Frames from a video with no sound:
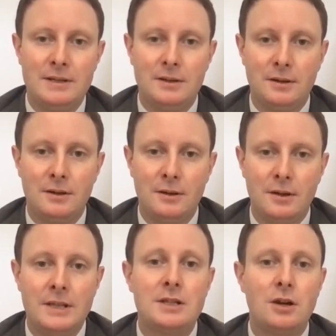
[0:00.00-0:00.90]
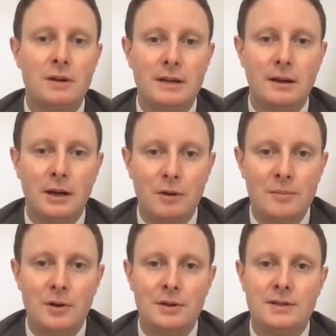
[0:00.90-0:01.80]
with a historical
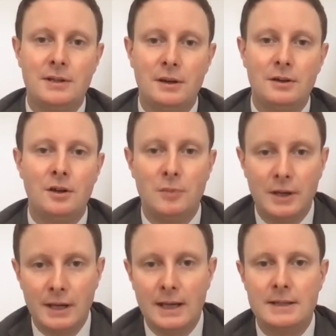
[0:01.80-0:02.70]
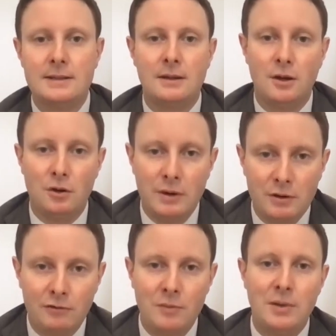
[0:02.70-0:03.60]
agreement on common debt, on a
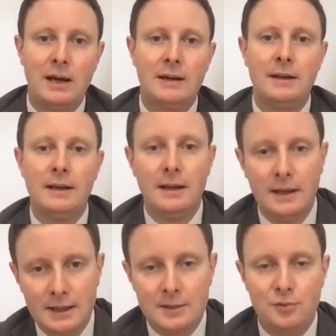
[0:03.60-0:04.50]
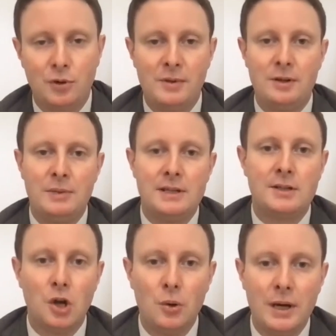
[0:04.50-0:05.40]
recovery plan. It's probably a bit
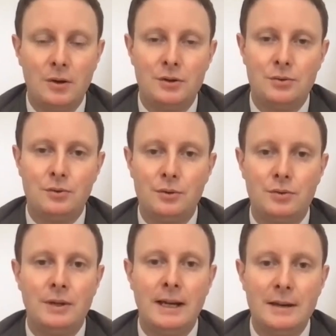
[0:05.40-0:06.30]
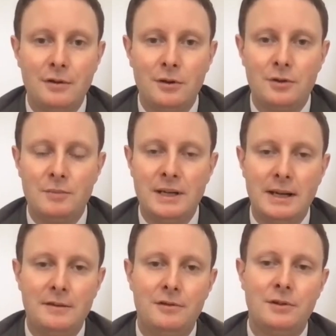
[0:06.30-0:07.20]
slow now to be
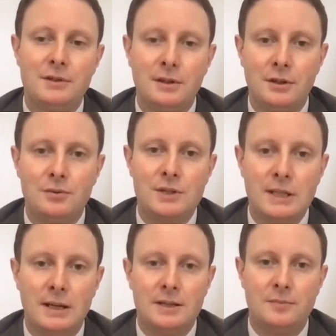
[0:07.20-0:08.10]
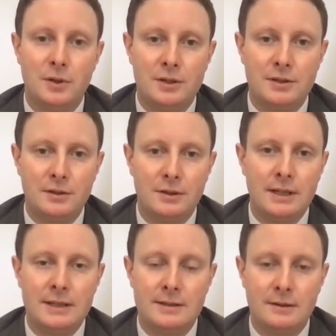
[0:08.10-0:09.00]
delivered and to start, but
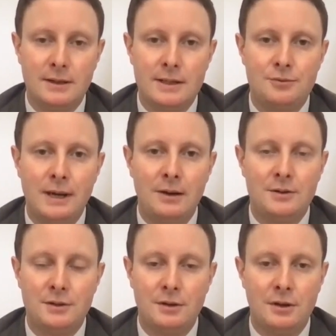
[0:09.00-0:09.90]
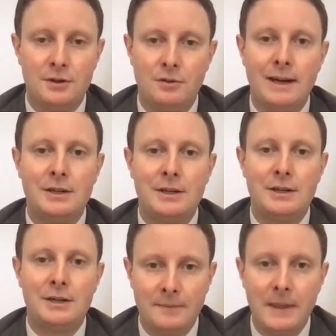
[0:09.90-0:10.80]
it's really on the right
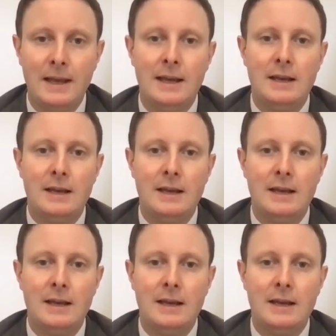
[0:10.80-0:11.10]
track,